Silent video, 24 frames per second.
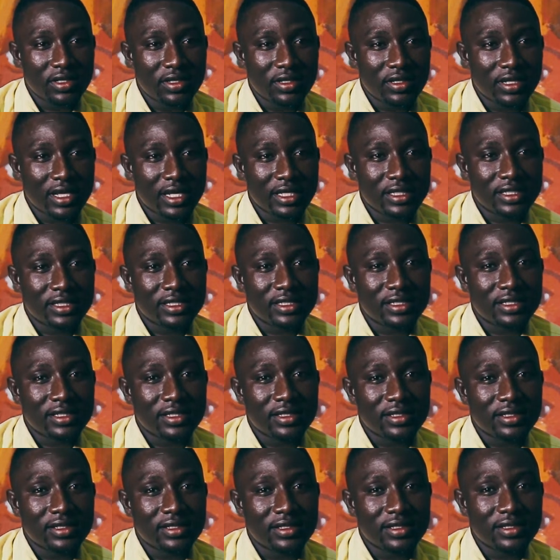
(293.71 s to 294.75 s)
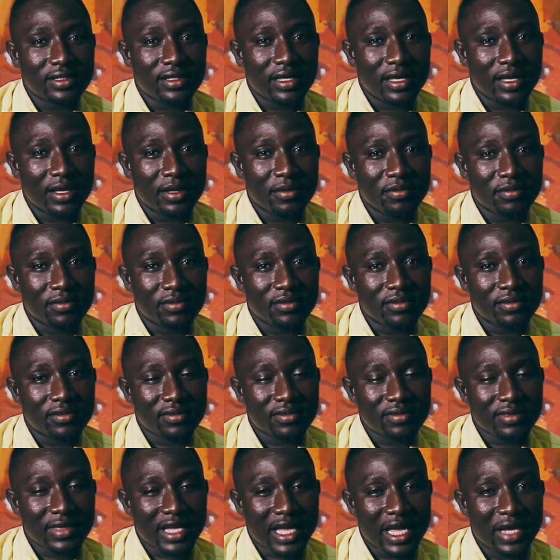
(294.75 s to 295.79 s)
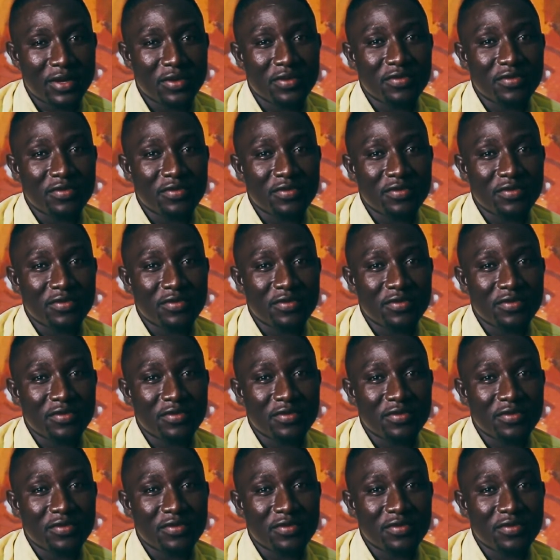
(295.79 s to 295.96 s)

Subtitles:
that kind